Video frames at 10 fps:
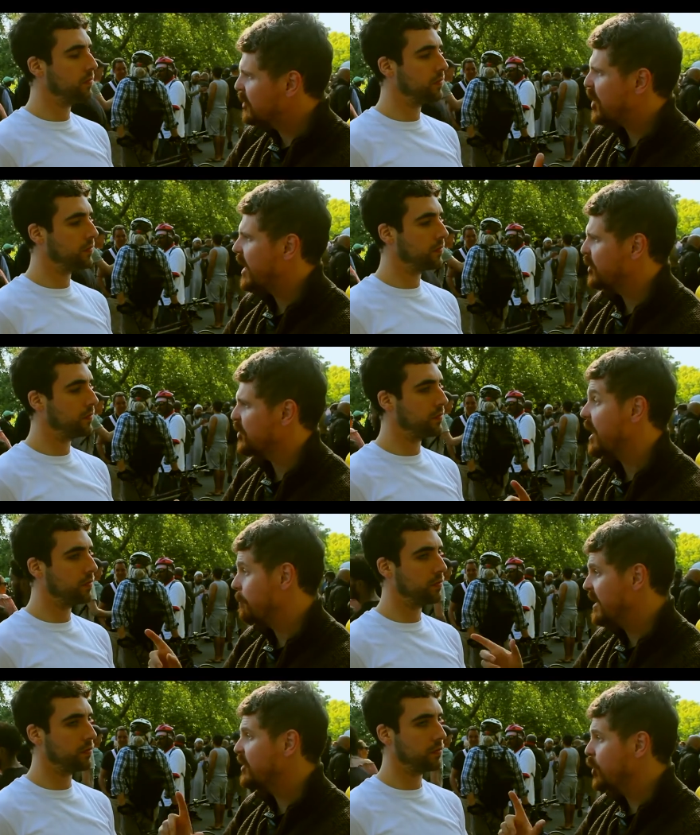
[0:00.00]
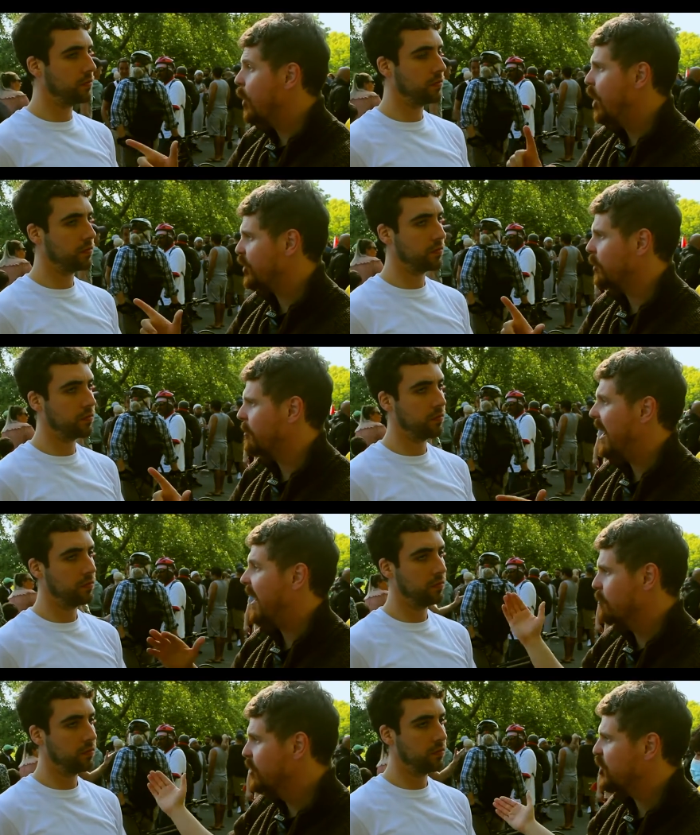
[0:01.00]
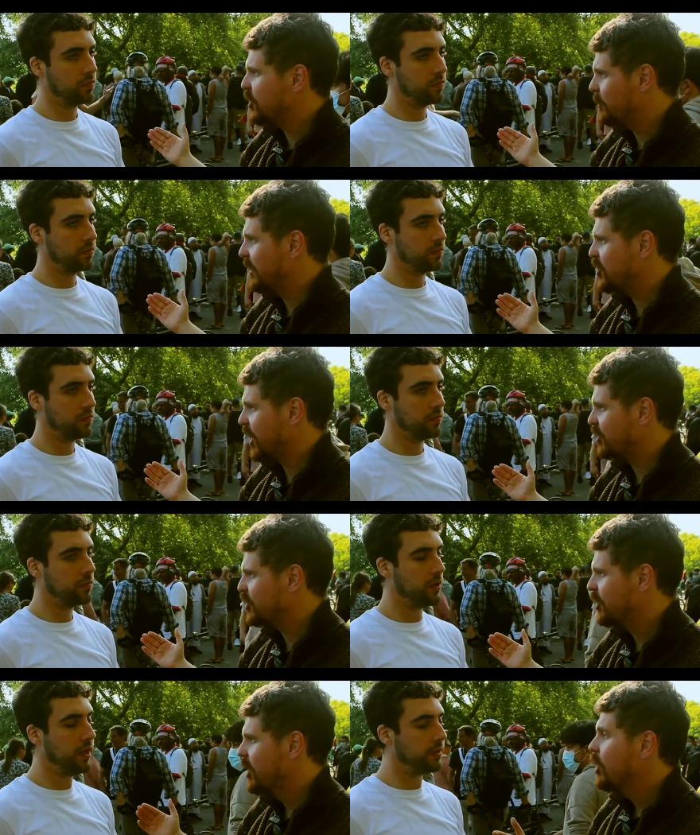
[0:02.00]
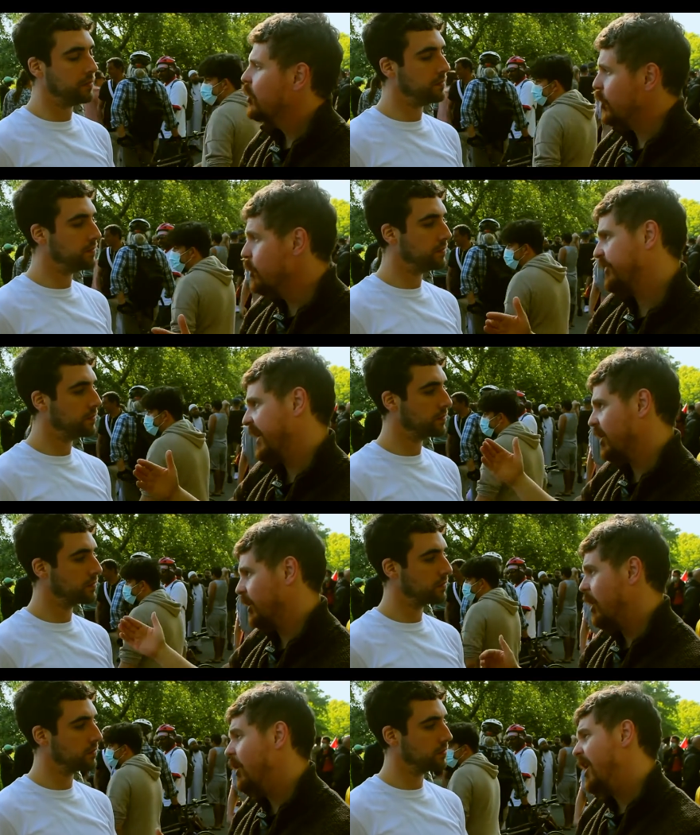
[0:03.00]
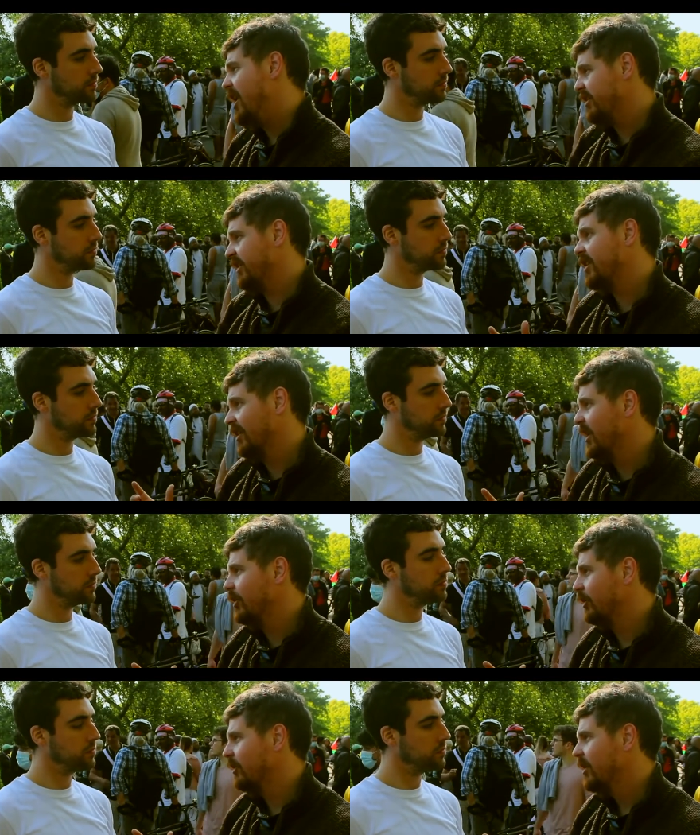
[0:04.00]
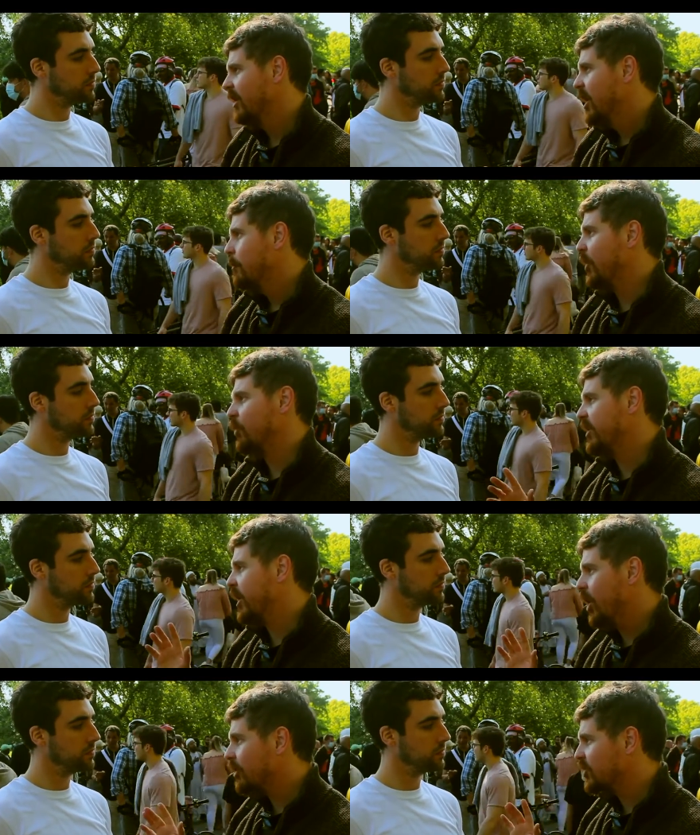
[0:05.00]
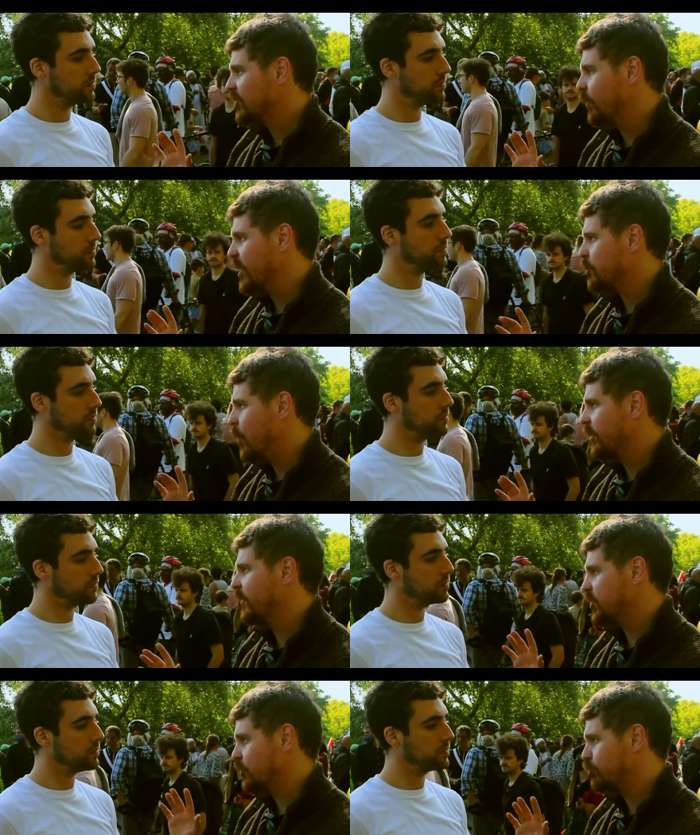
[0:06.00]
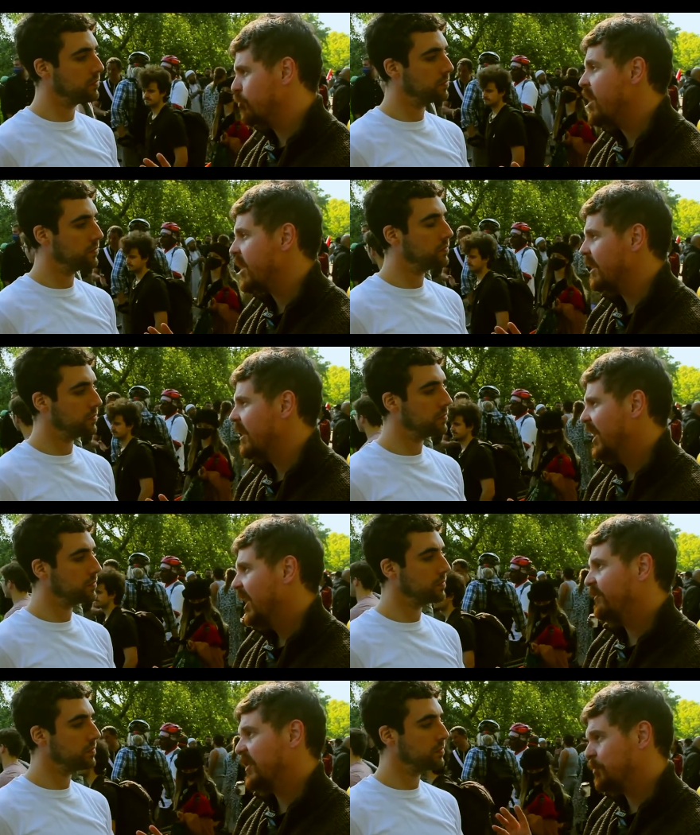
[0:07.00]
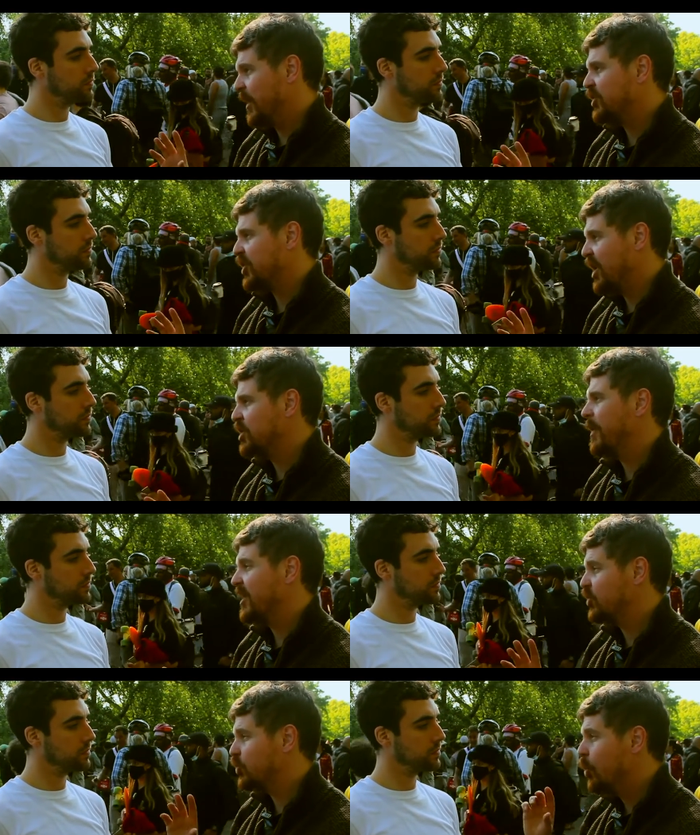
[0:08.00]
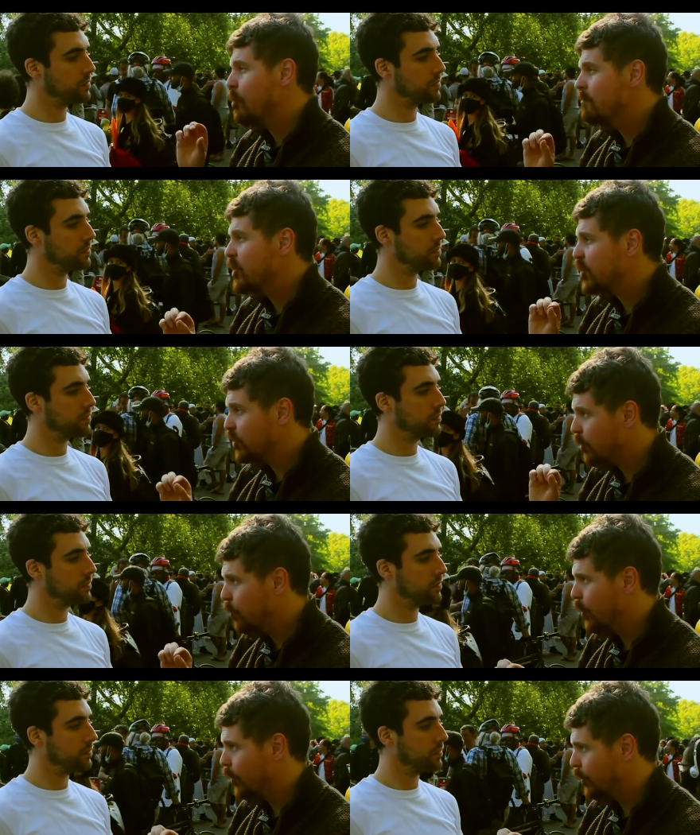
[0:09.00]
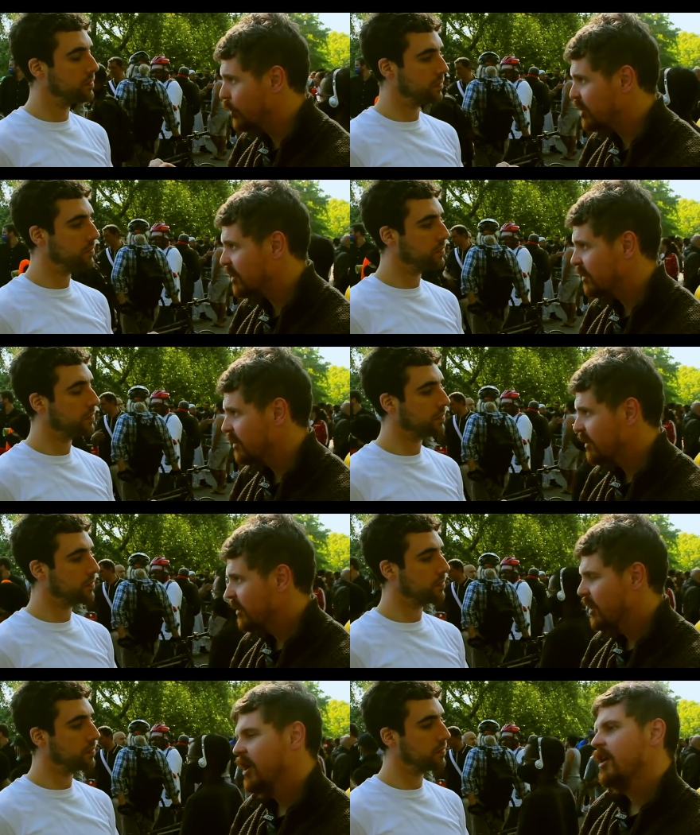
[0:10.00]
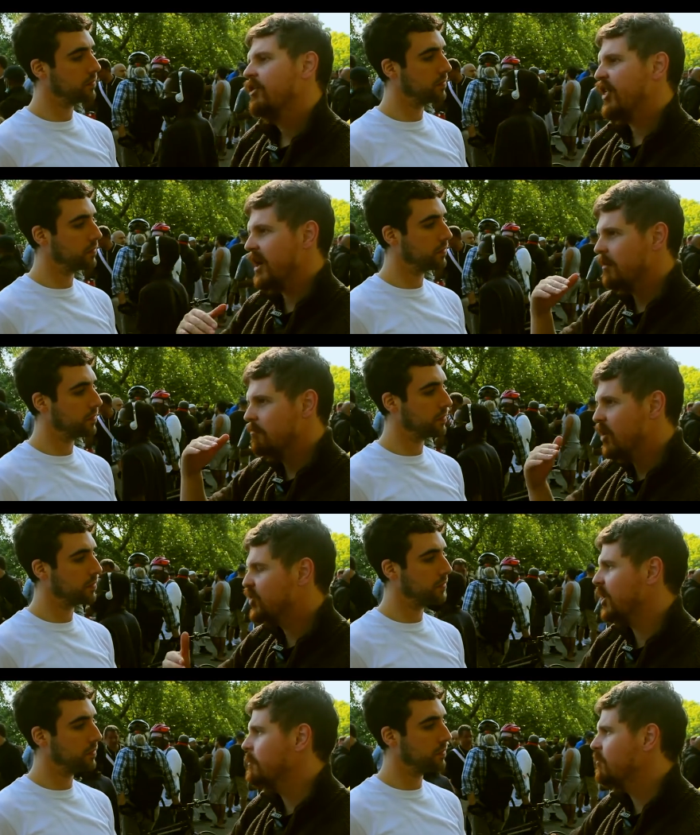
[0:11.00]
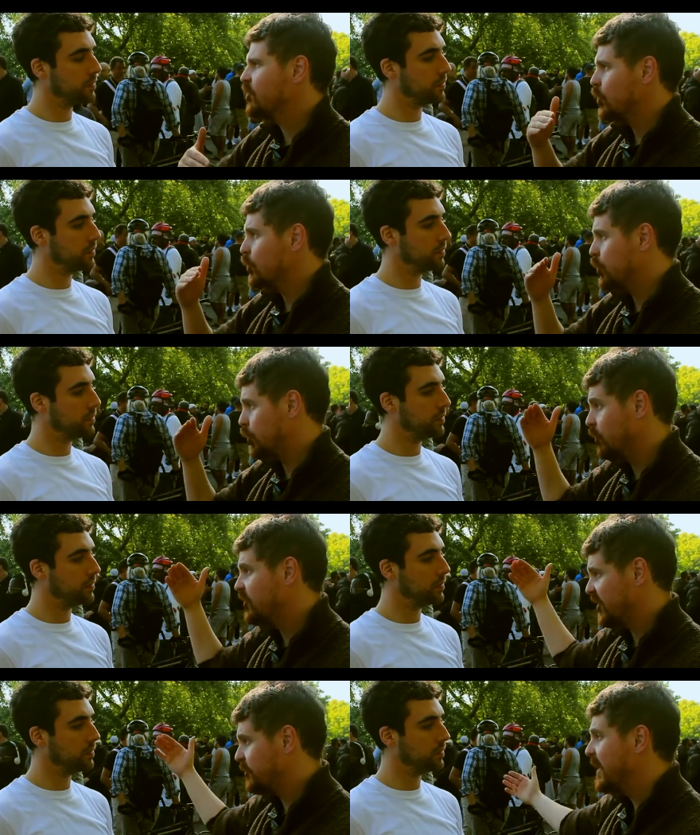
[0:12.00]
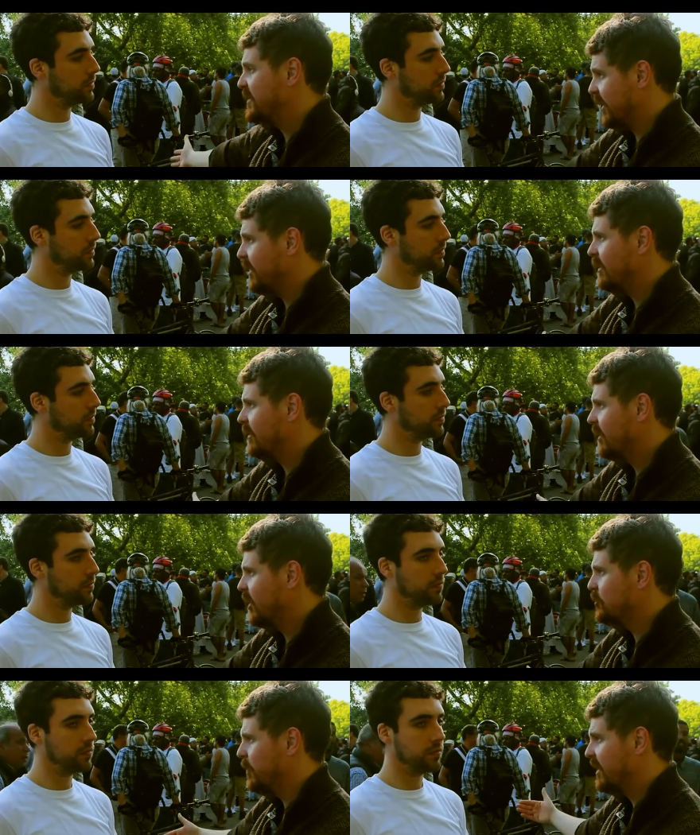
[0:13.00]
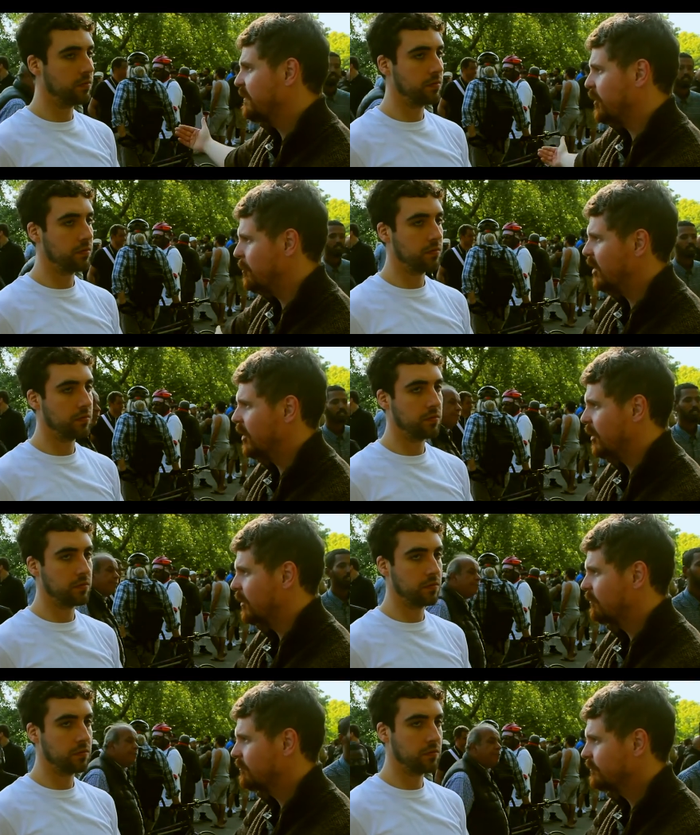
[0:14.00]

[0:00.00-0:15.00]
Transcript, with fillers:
Speaker 1: been changed. Now, me and you argue about how much it's been changed. You think a lot, I think a little. But regardless of which one of us is right, if it's been changed by so much as a word, then Muslims should dismiss it as being from Allah.